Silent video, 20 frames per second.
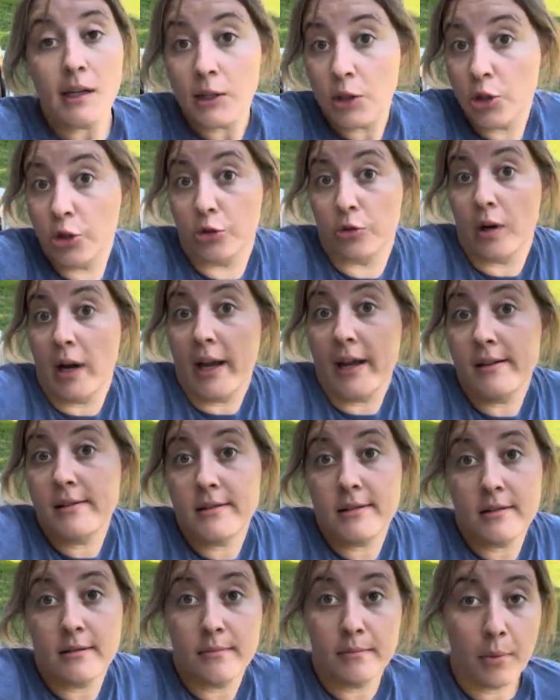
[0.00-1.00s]

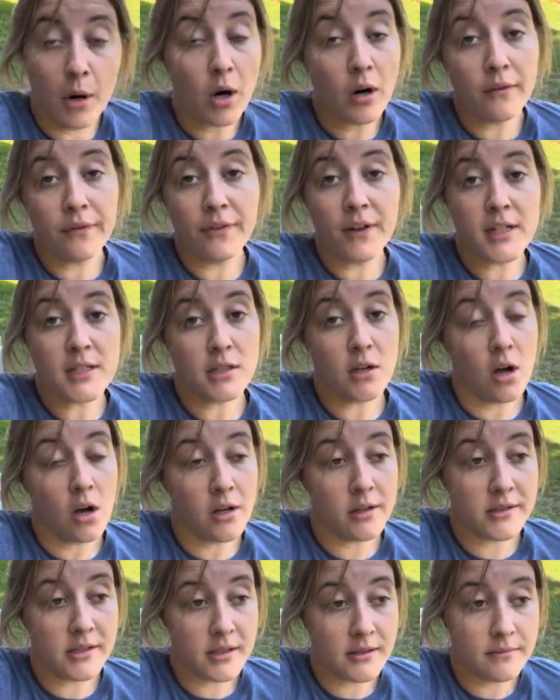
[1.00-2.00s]
great, perfect,
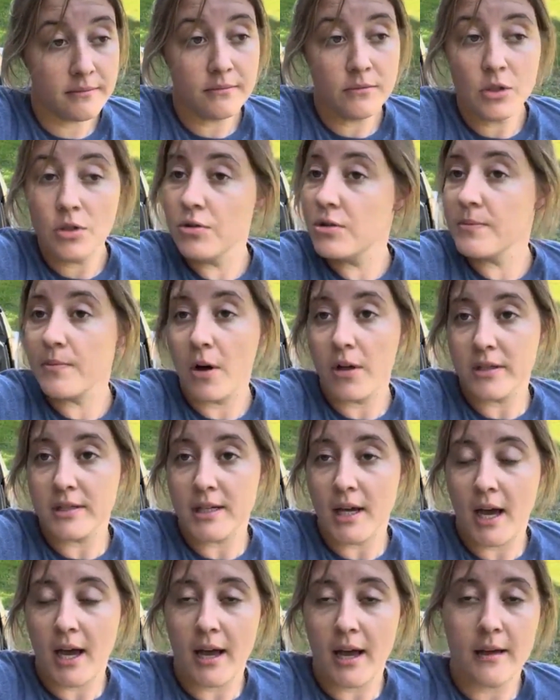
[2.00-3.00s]
awesome, use them all the
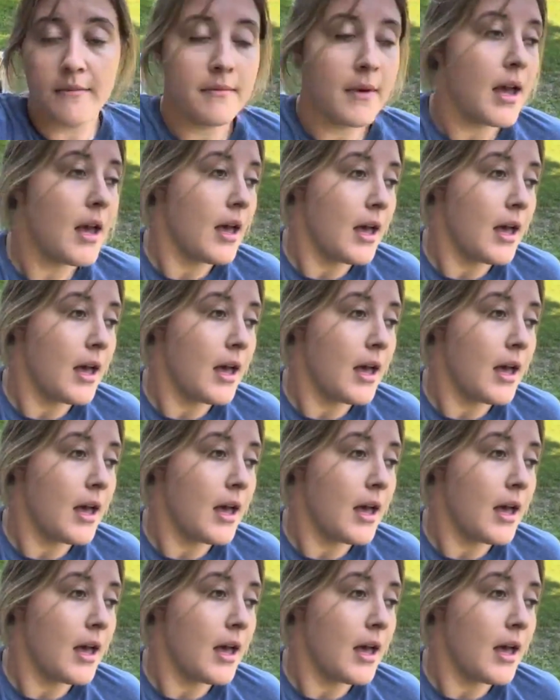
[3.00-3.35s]
time,